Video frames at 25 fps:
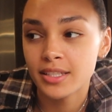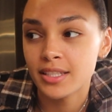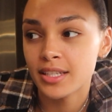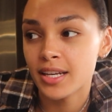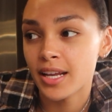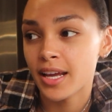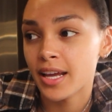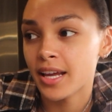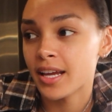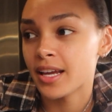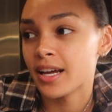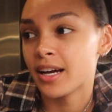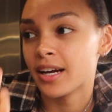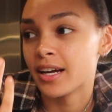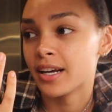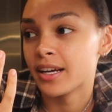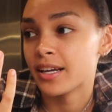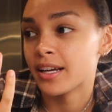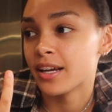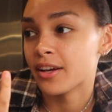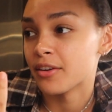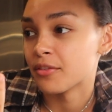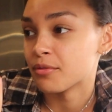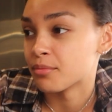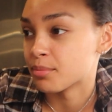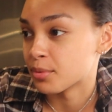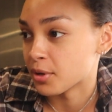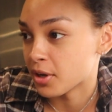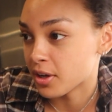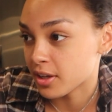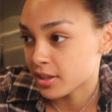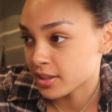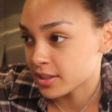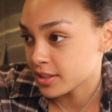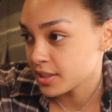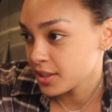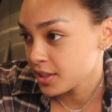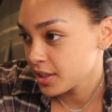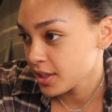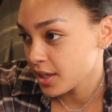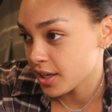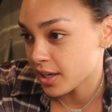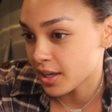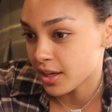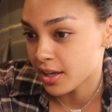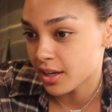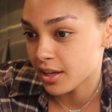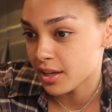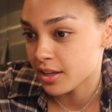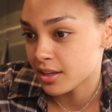Today I have broccoli,
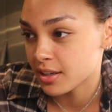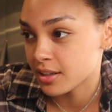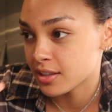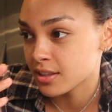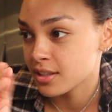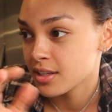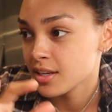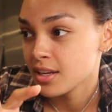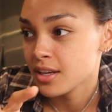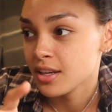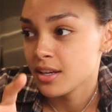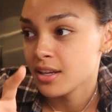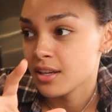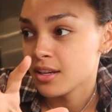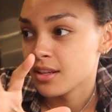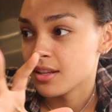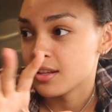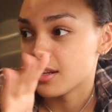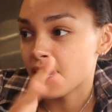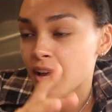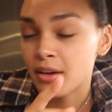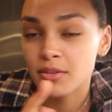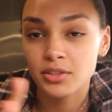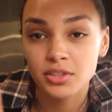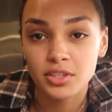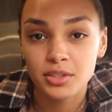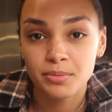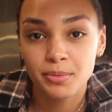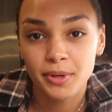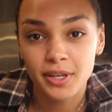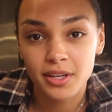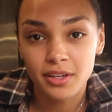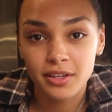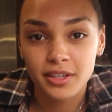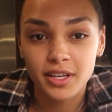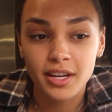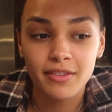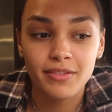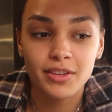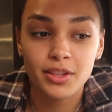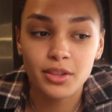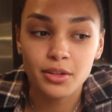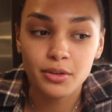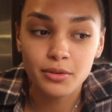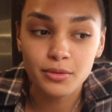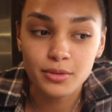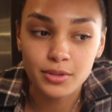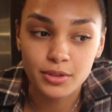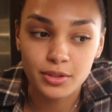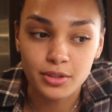and I was just planning on having
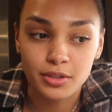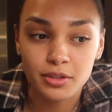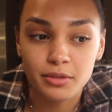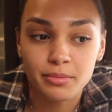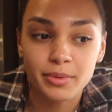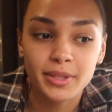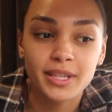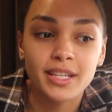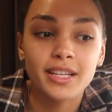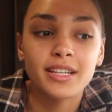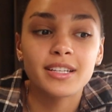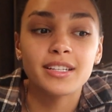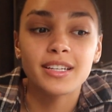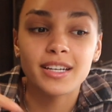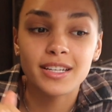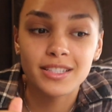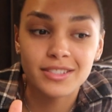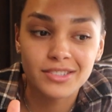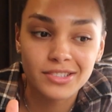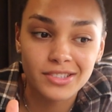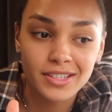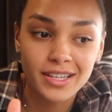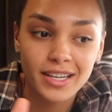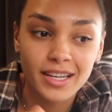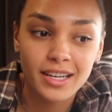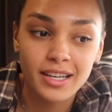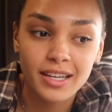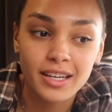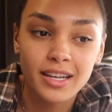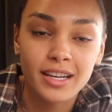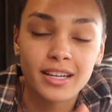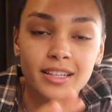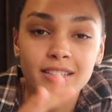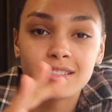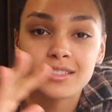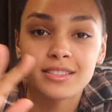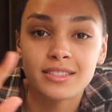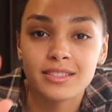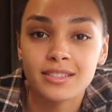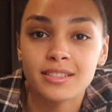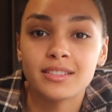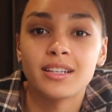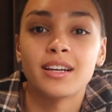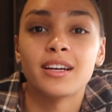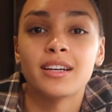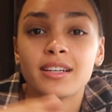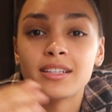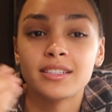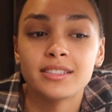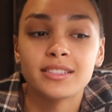those two, but then yesterday, as
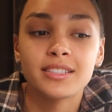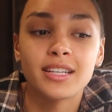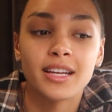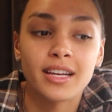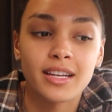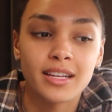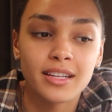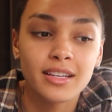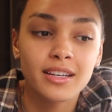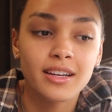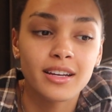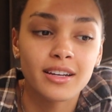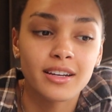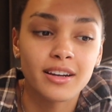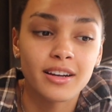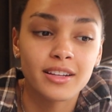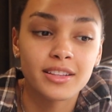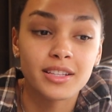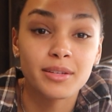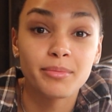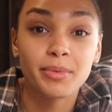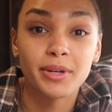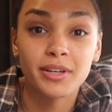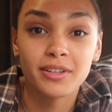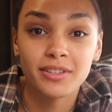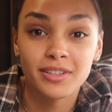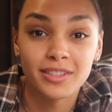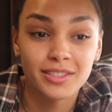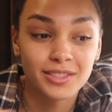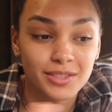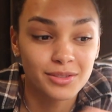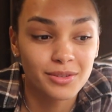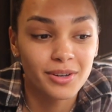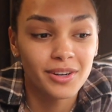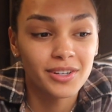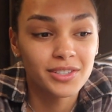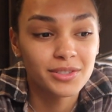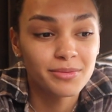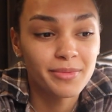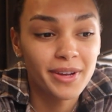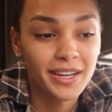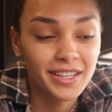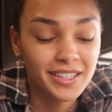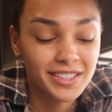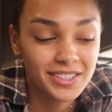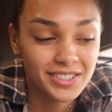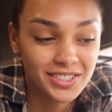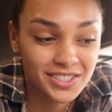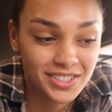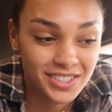I said, I got the butternut squash
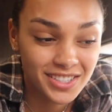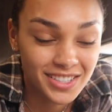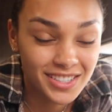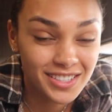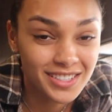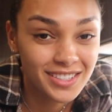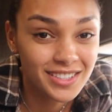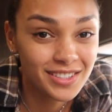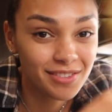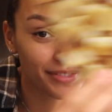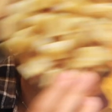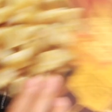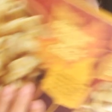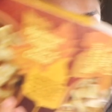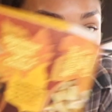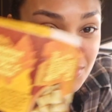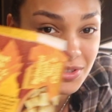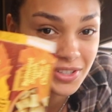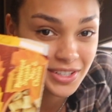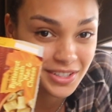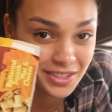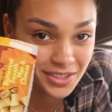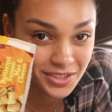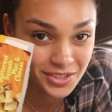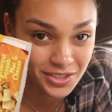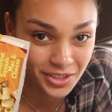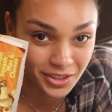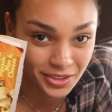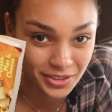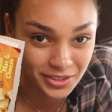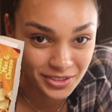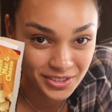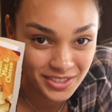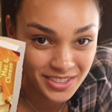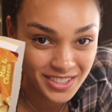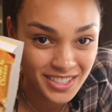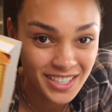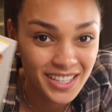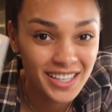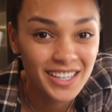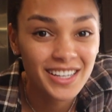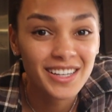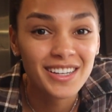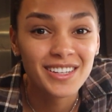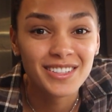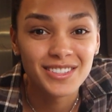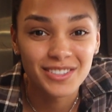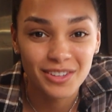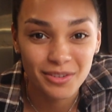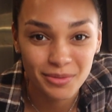mac and cheese from Trader Joe's,
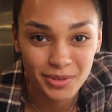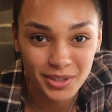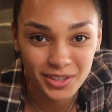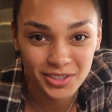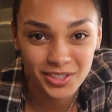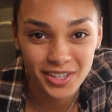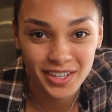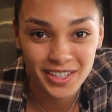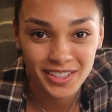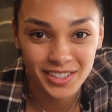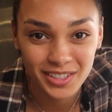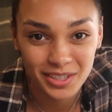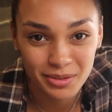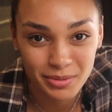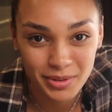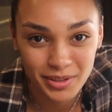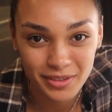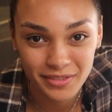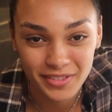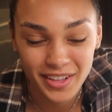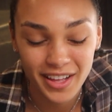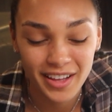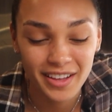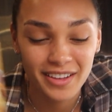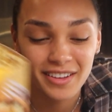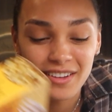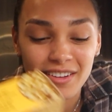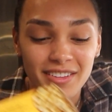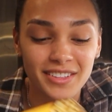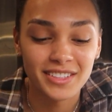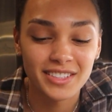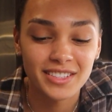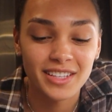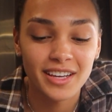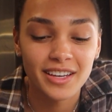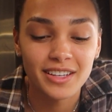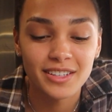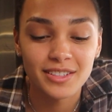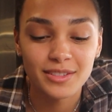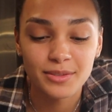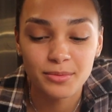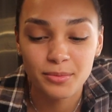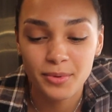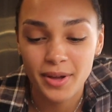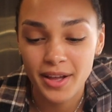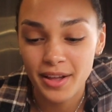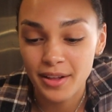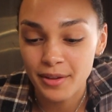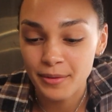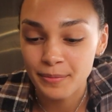so I'm gonna try a little bit of that on the side as
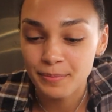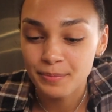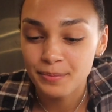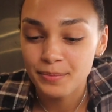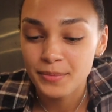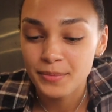well.